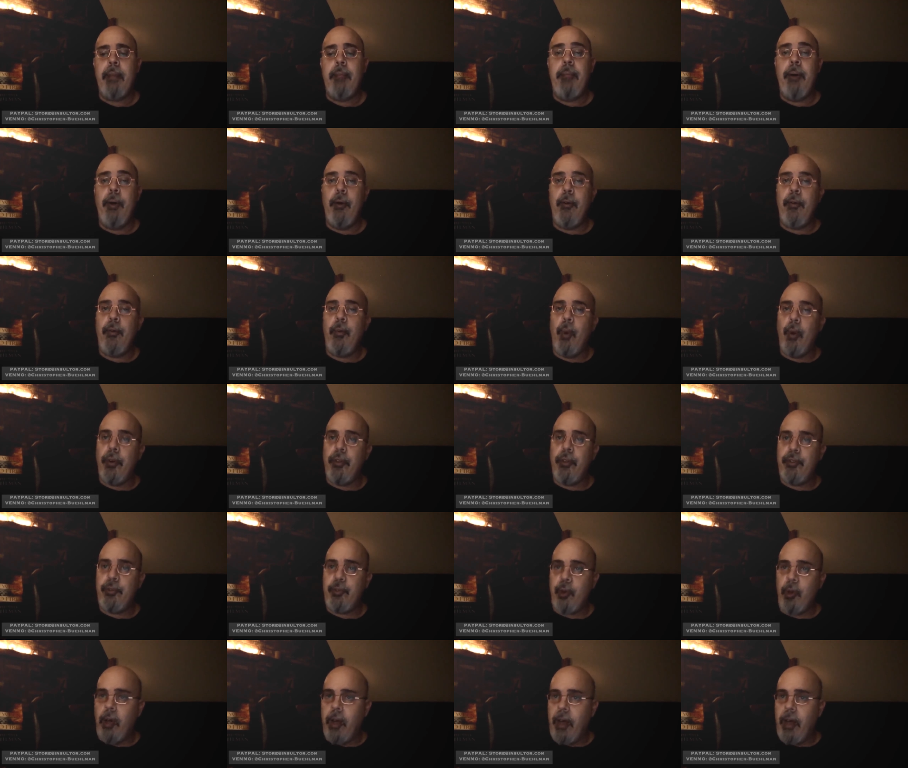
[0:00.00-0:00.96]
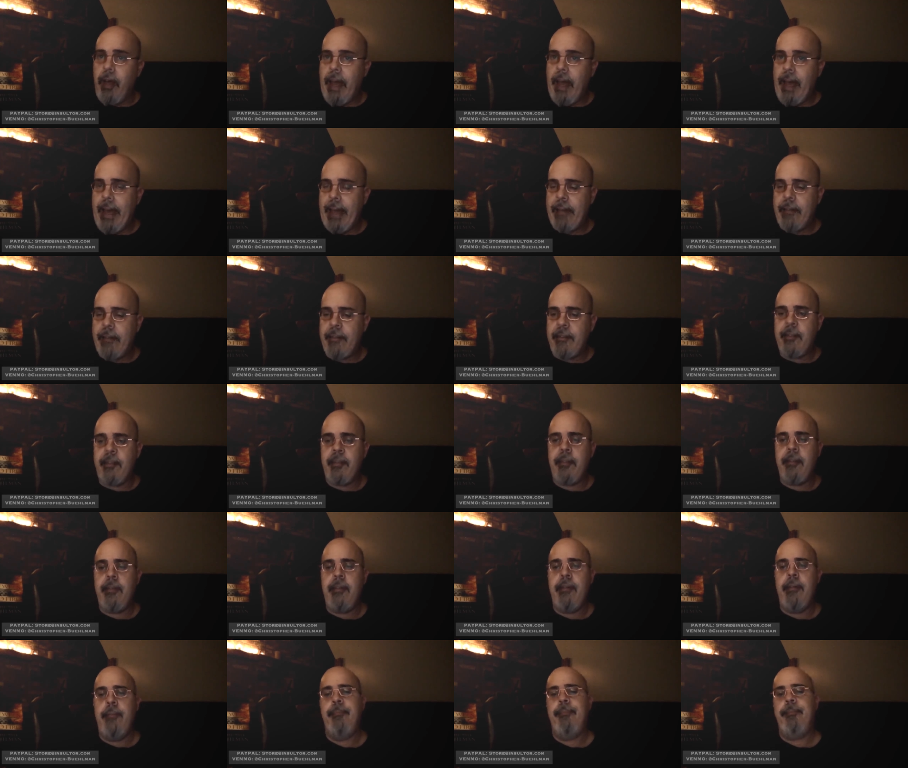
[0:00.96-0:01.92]
Both wore straw hats.
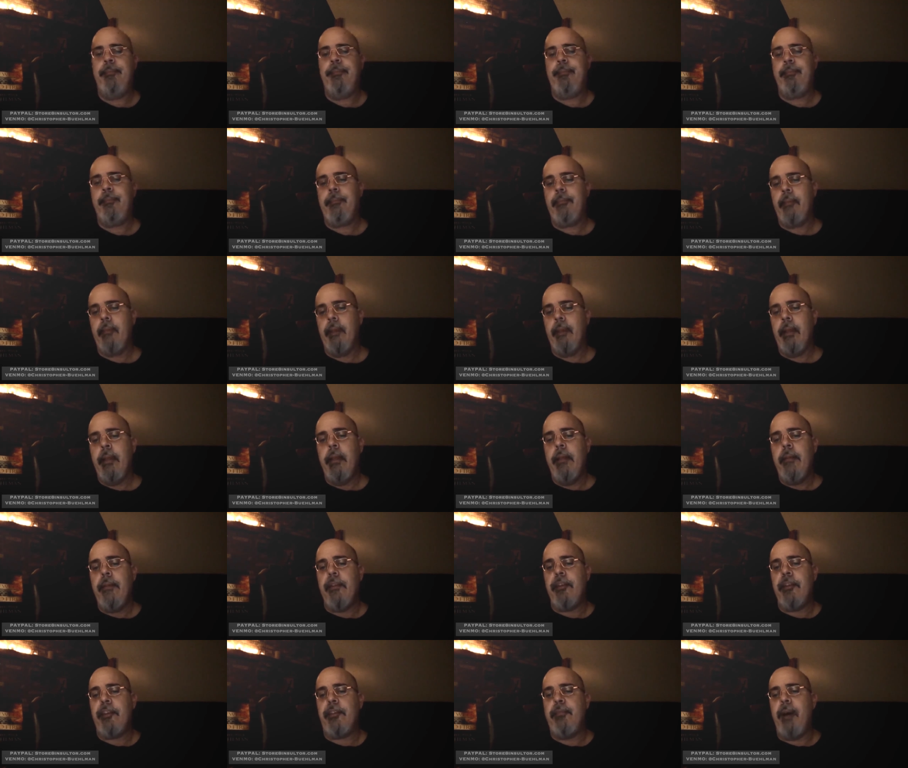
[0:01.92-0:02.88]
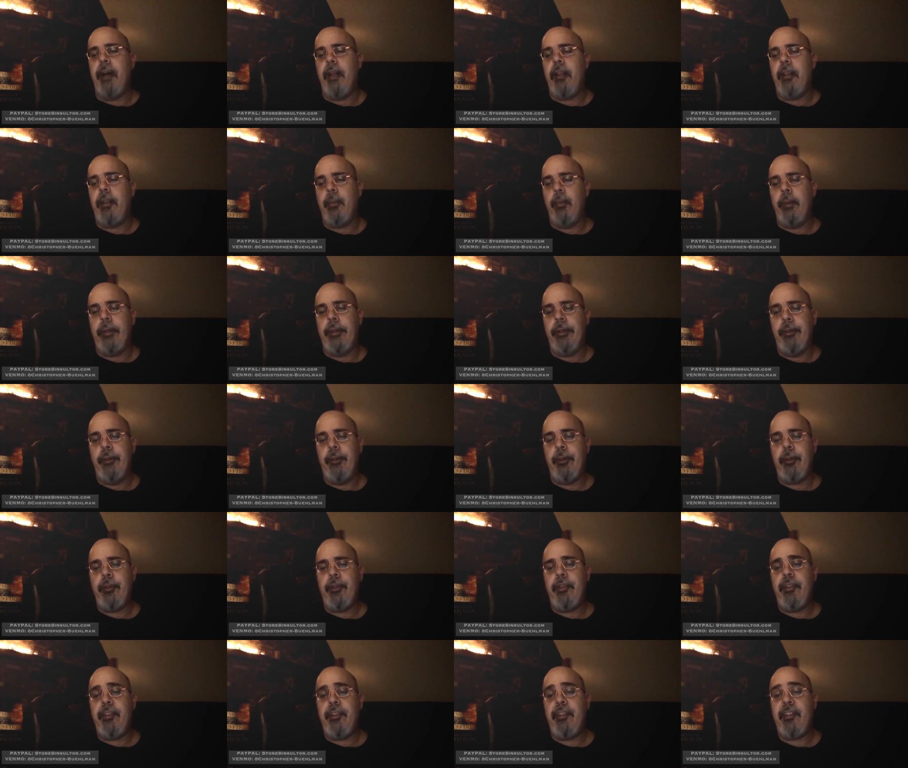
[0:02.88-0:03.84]
The smaller one
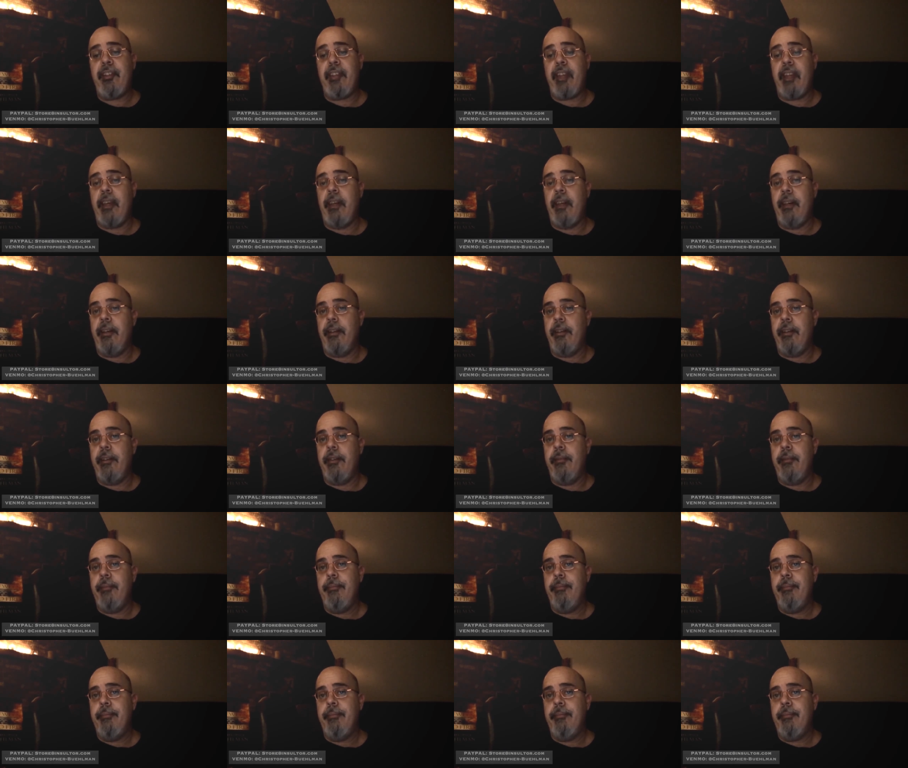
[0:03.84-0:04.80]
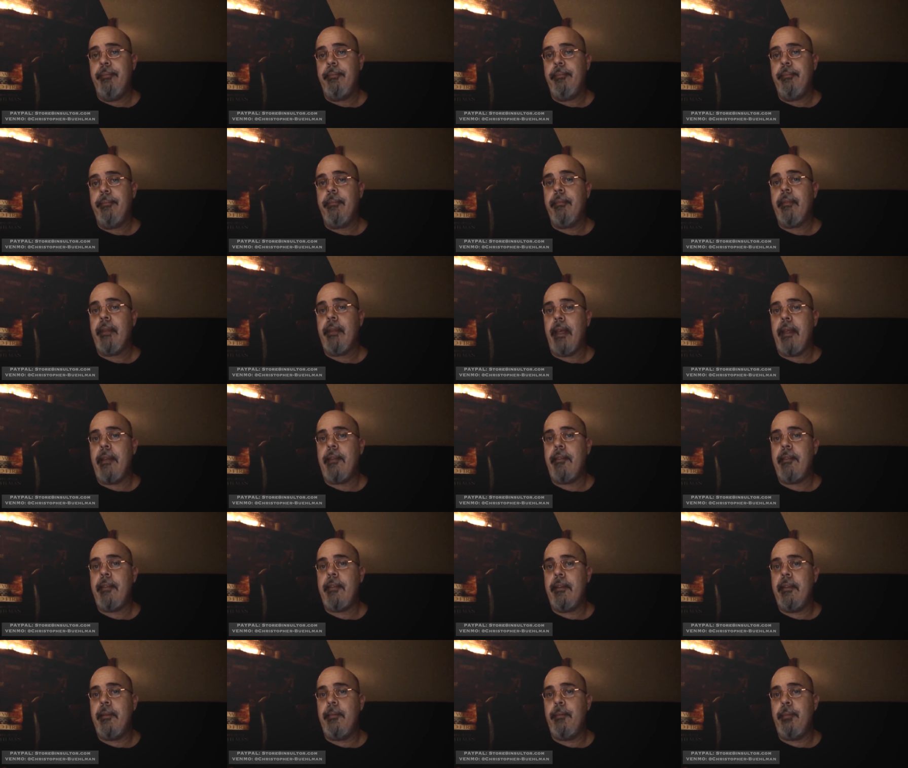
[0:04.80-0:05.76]
looked scared, as
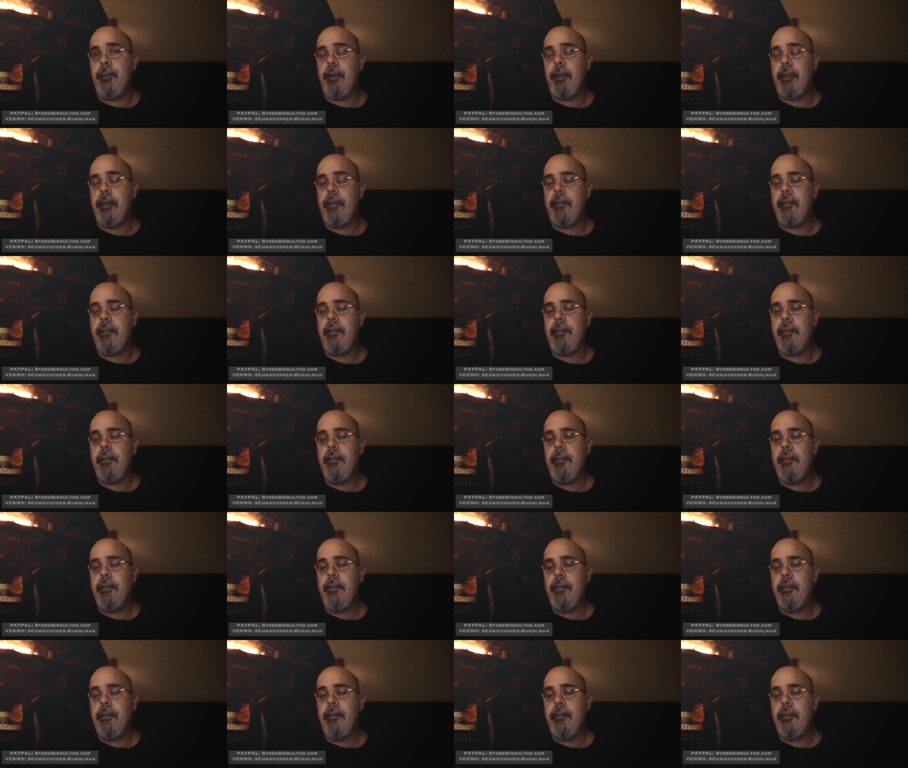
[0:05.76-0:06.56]
did the priest.